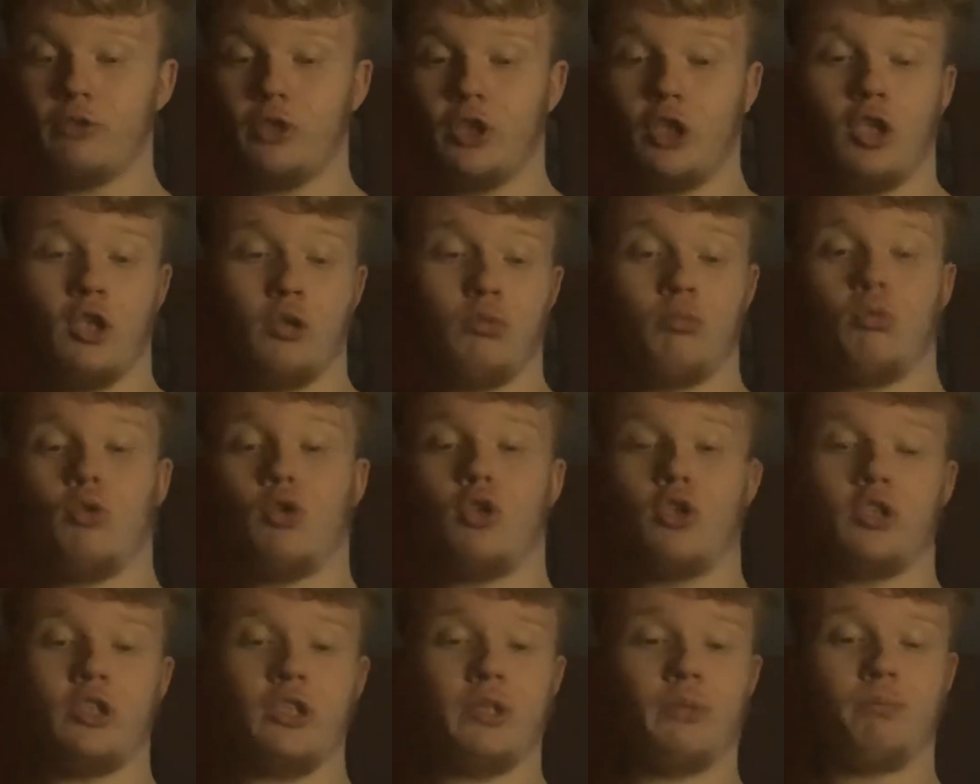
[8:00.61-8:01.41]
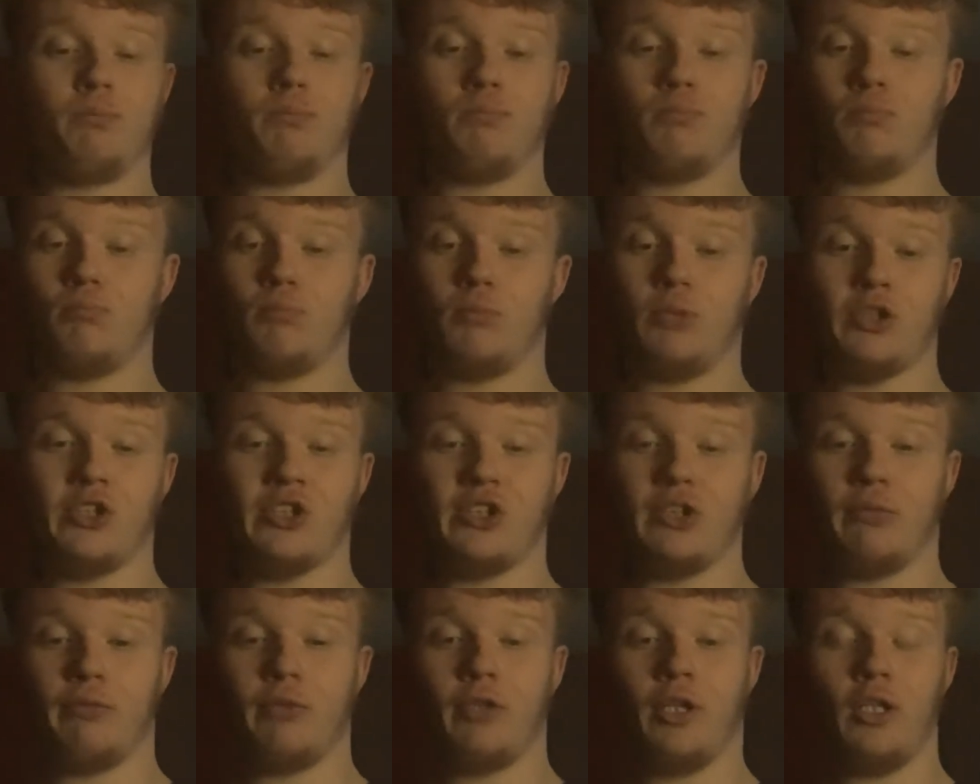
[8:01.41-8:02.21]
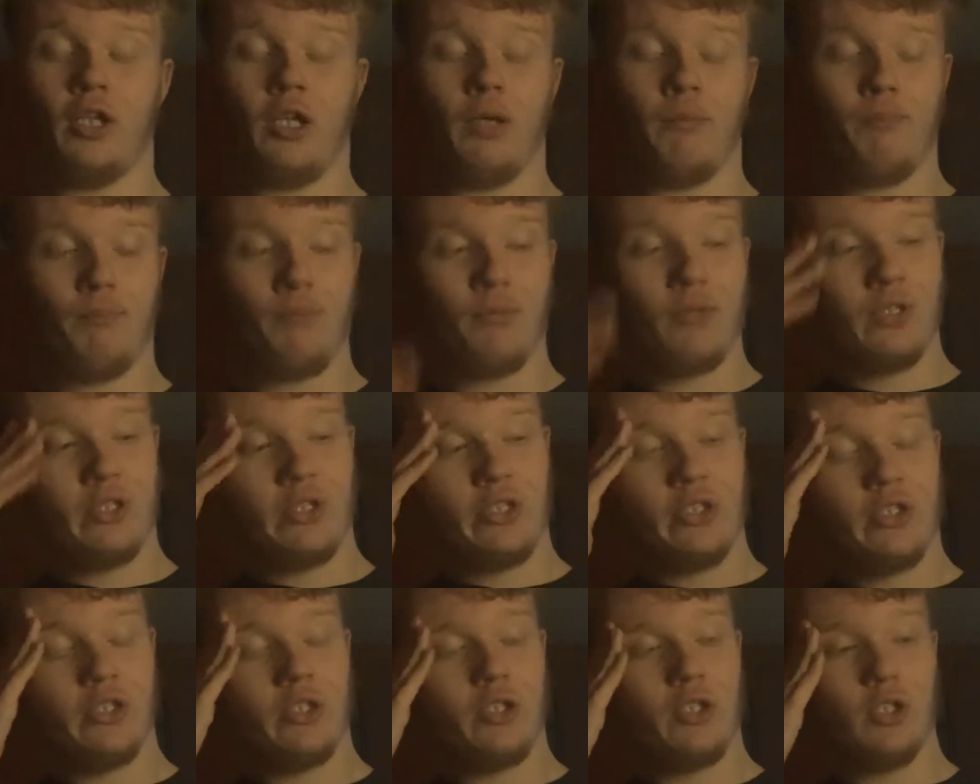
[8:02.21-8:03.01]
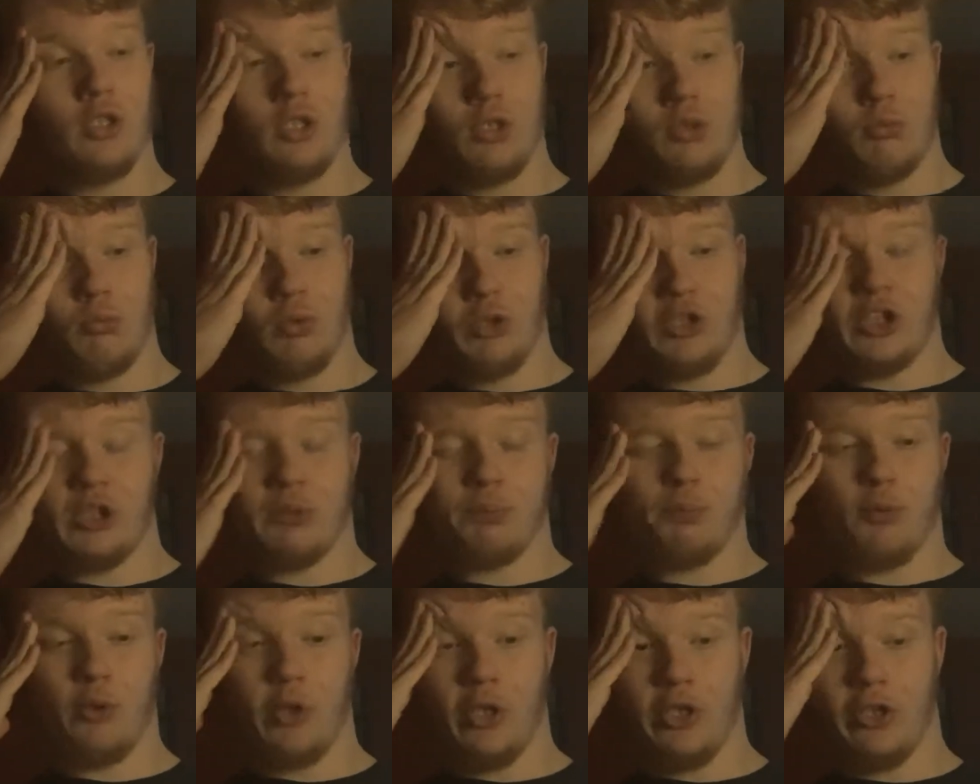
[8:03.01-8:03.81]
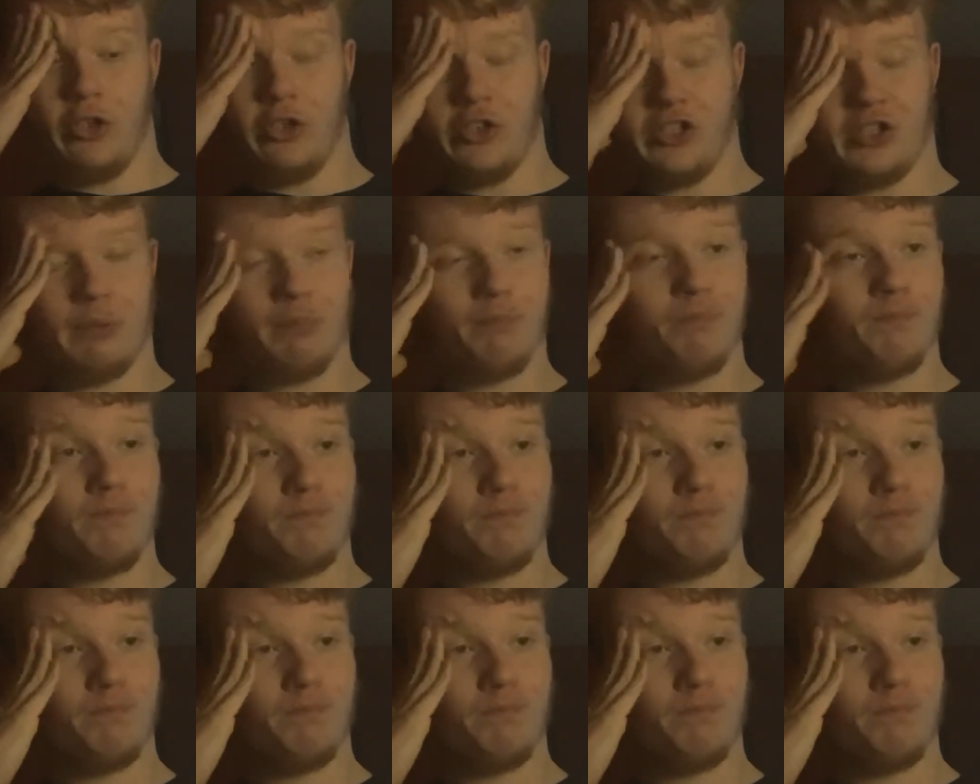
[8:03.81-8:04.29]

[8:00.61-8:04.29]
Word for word: got on worn and, and stuff like that, which is pretty nice.